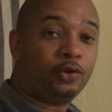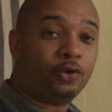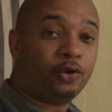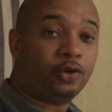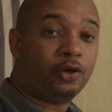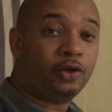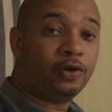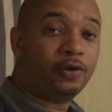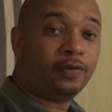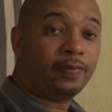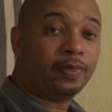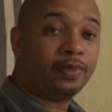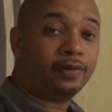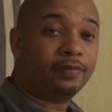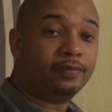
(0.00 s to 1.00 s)
you're
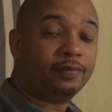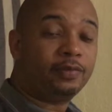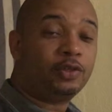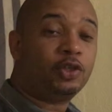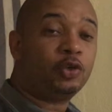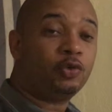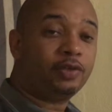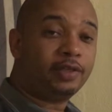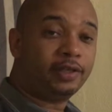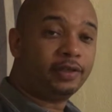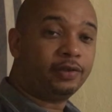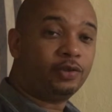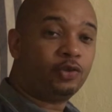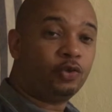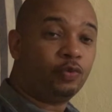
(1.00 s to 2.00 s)

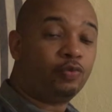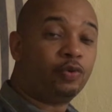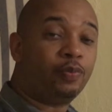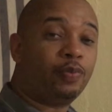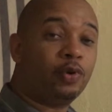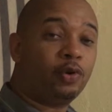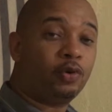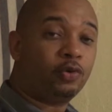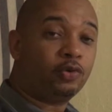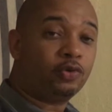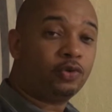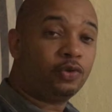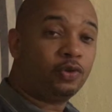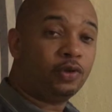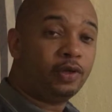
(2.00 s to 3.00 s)
choosing to
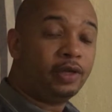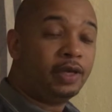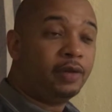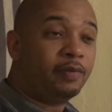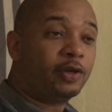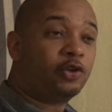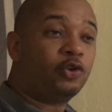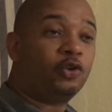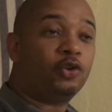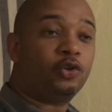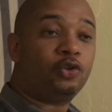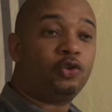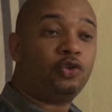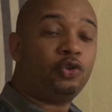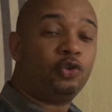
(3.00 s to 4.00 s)
propose, make sure
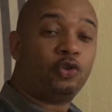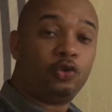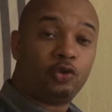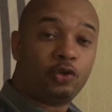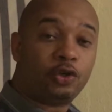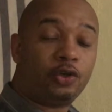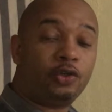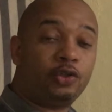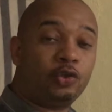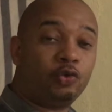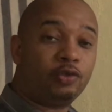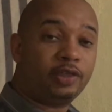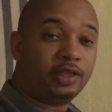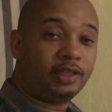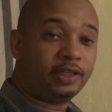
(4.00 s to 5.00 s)
you do your
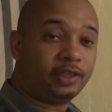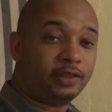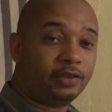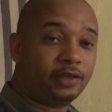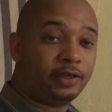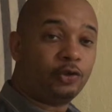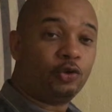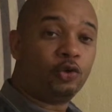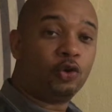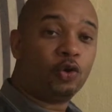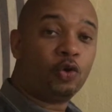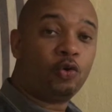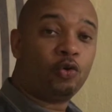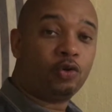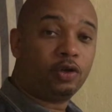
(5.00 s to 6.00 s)
due diligence, so you
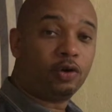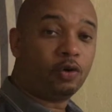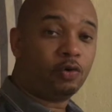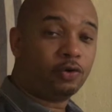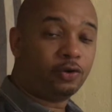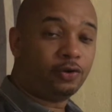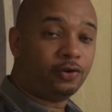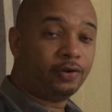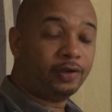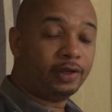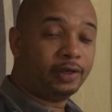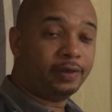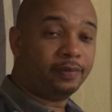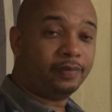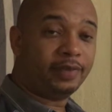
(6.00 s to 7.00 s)
know who the owner
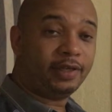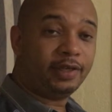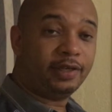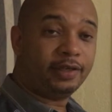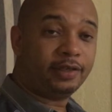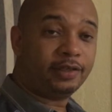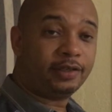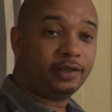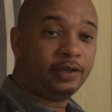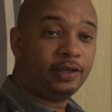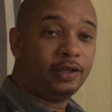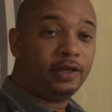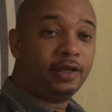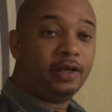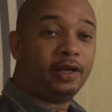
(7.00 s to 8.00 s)
is.
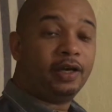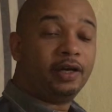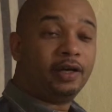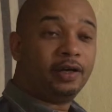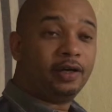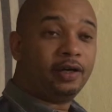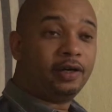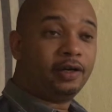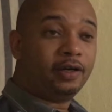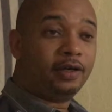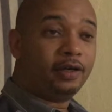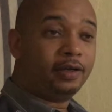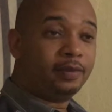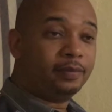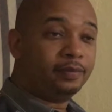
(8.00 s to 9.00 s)

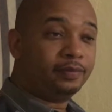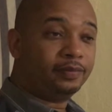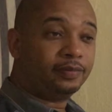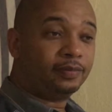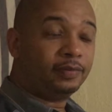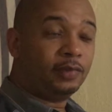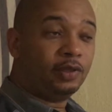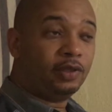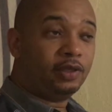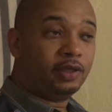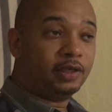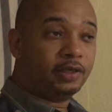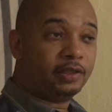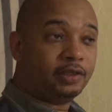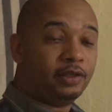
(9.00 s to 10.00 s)

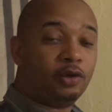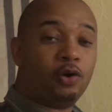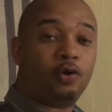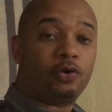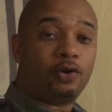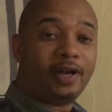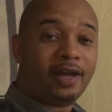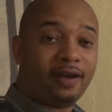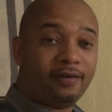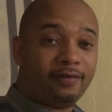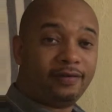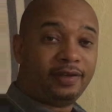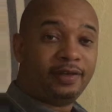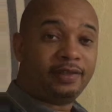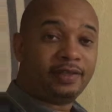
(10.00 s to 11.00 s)
Does the owner
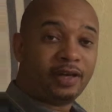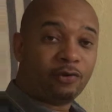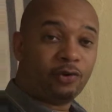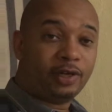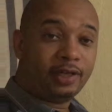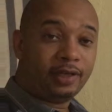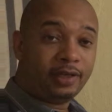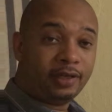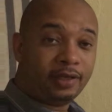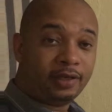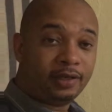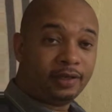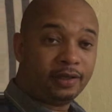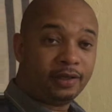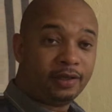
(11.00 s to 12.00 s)
have
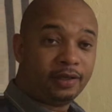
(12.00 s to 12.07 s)
integrity?